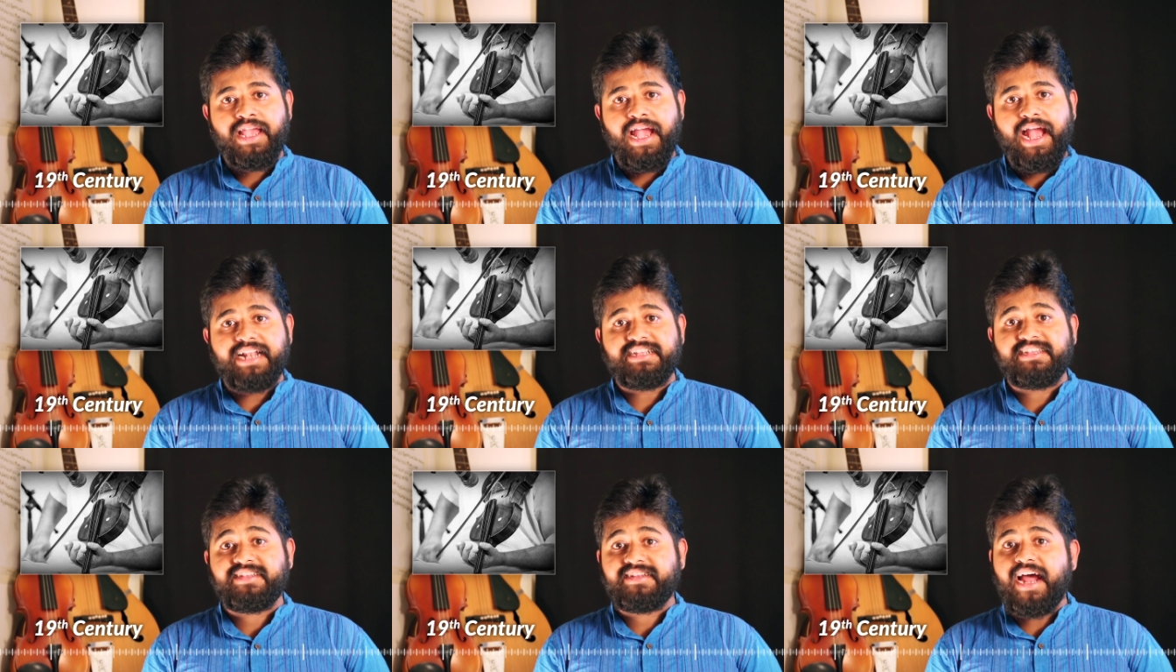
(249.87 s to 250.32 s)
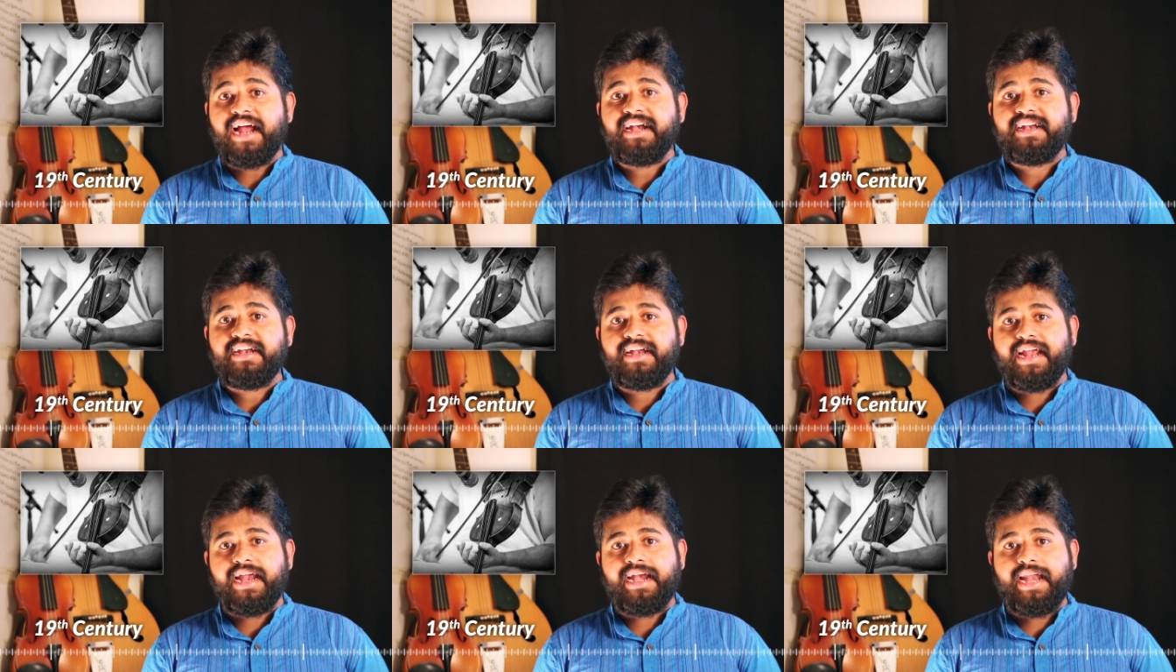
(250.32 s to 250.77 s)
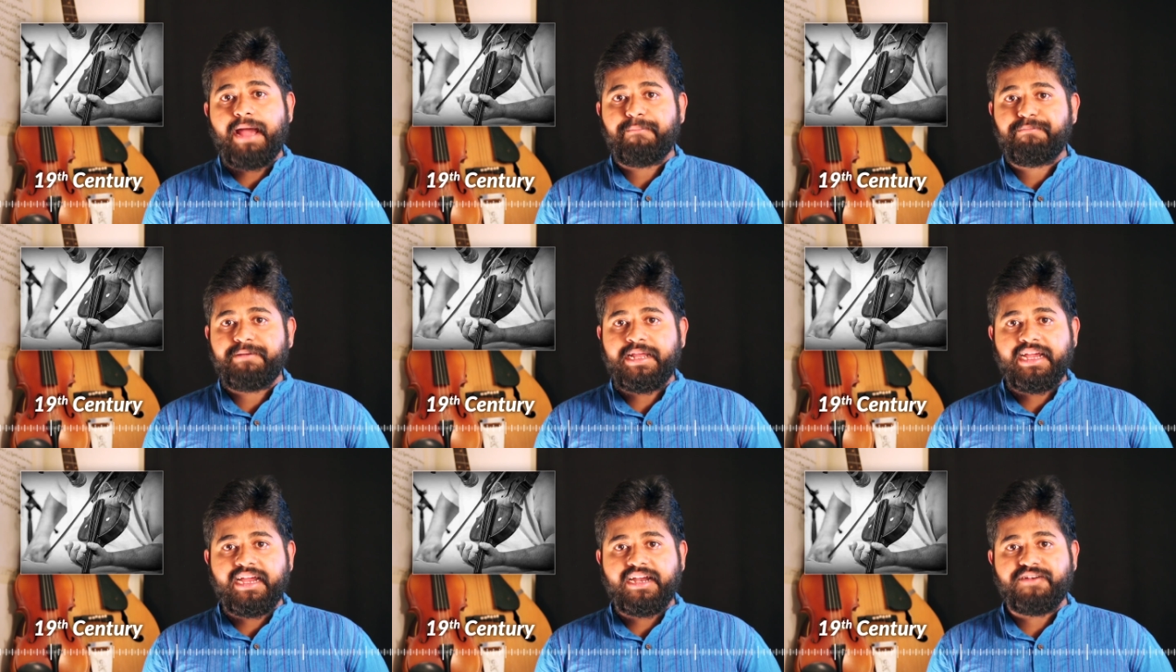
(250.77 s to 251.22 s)
and started
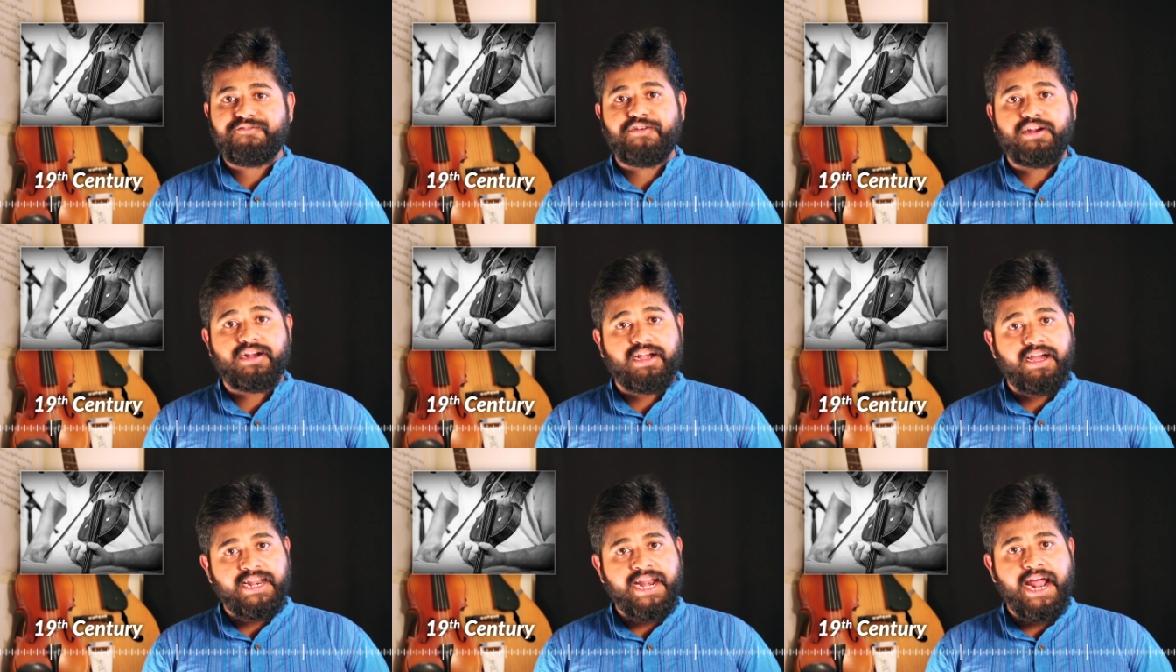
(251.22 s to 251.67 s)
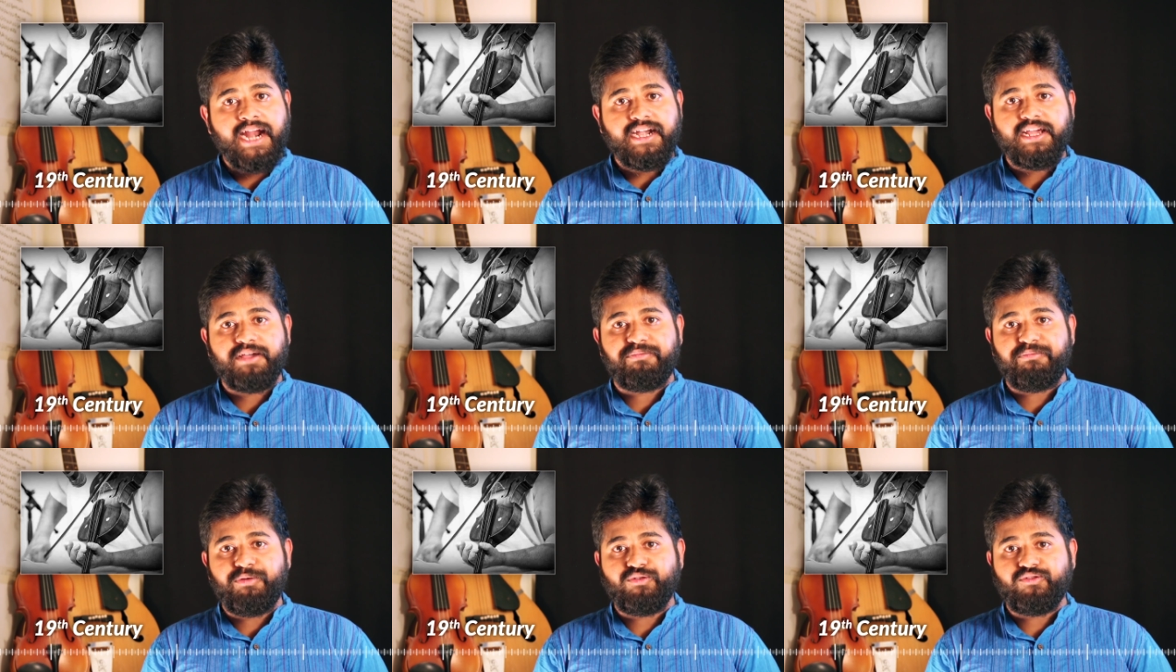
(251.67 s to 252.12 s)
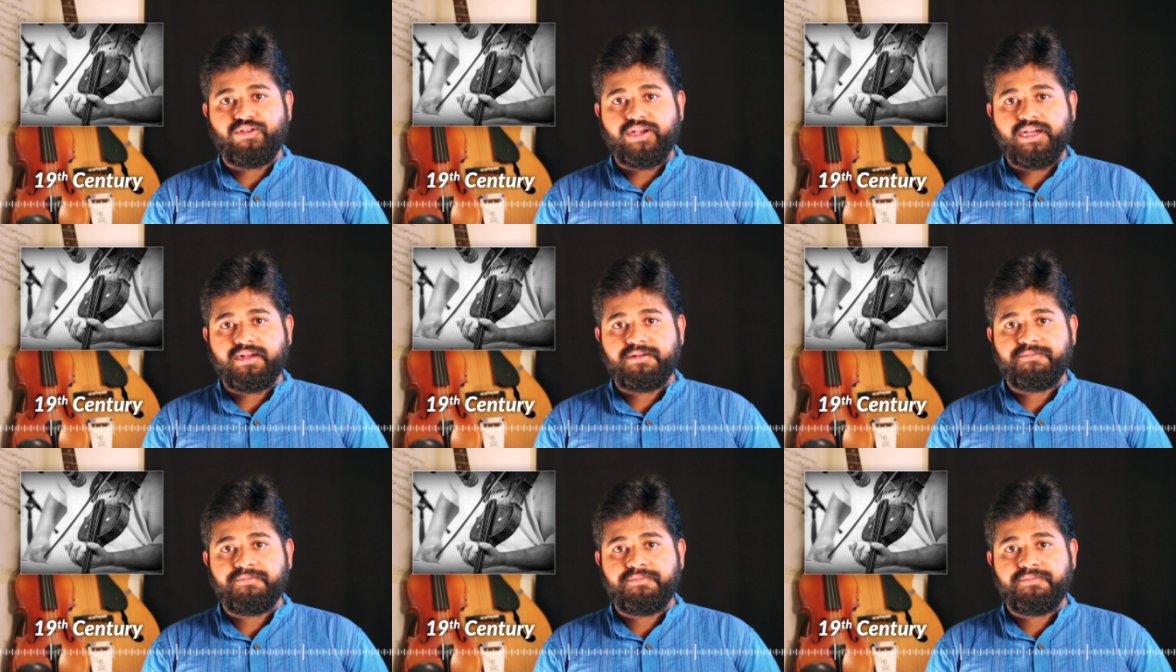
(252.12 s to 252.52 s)
adapting it for Carnatic music.